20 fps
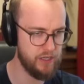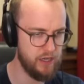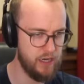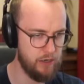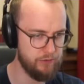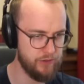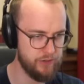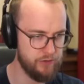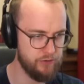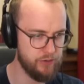
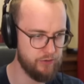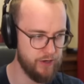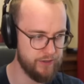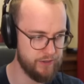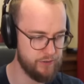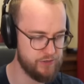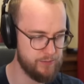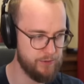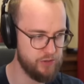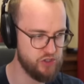they do it, right?
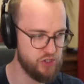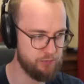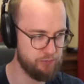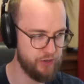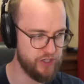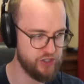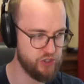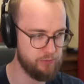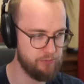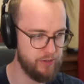There's a bunch of
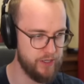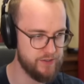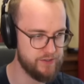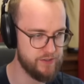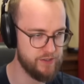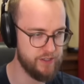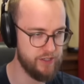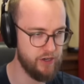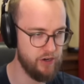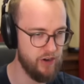pressure plates
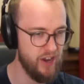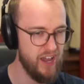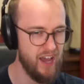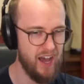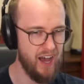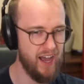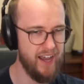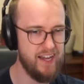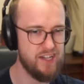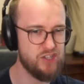in here.
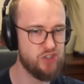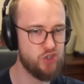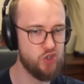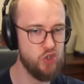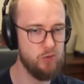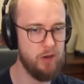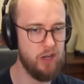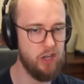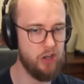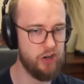I
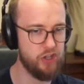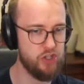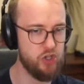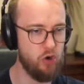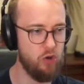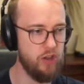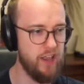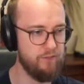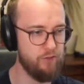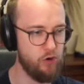assume a lot of
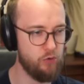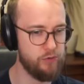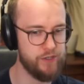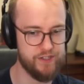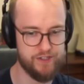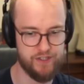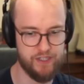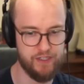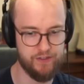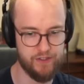y'all have already
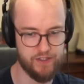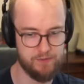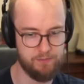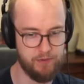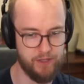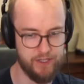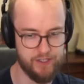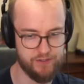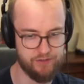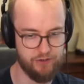seen this
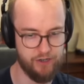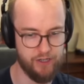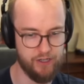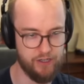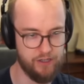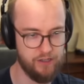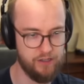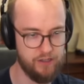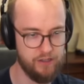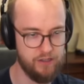place,
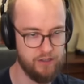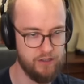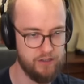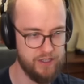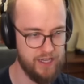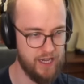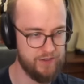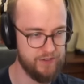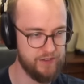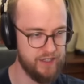right?
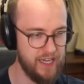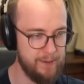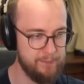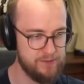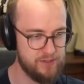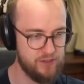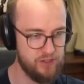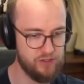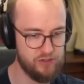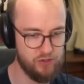Yeah, the
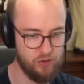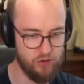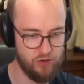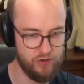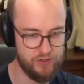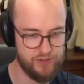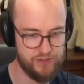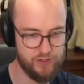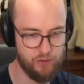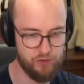names of the
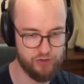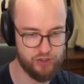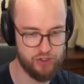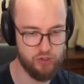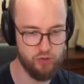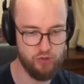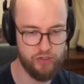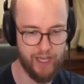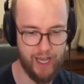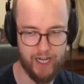doors, they're
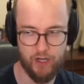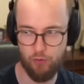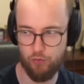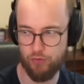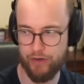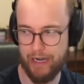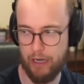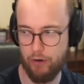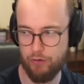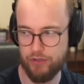Doodad,
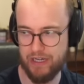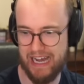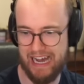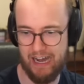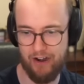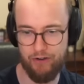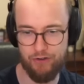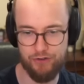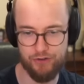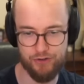Route,
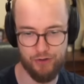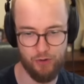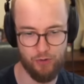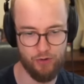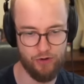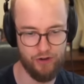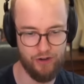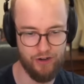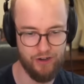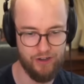Iron
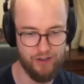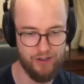Door.